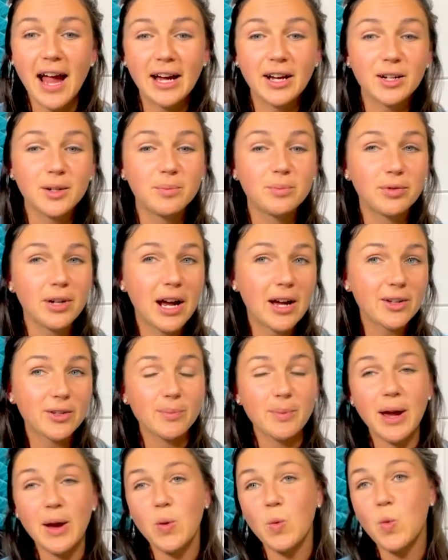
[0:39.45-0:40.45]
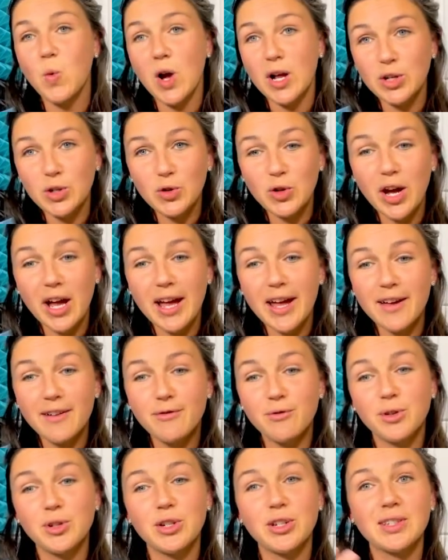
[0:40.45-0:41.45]
I could browse my
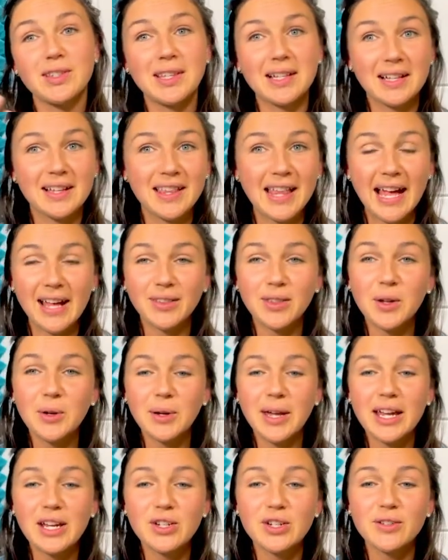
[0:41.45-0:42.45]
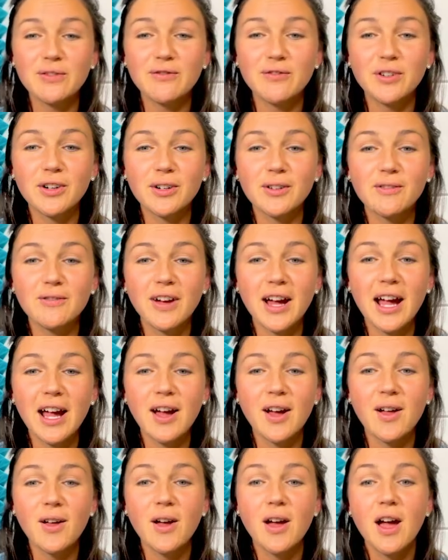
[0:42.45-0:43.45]
OneDrive, which is the cloud location for a
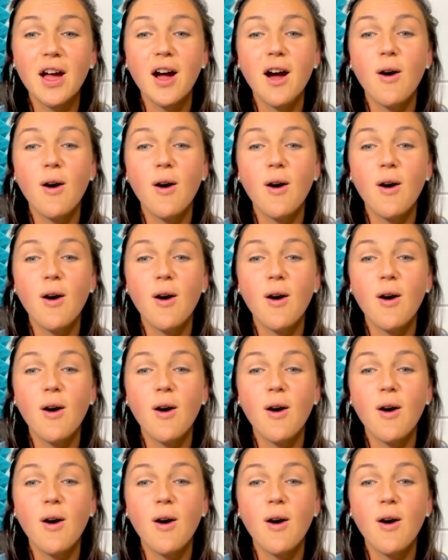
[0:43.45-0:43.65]
file,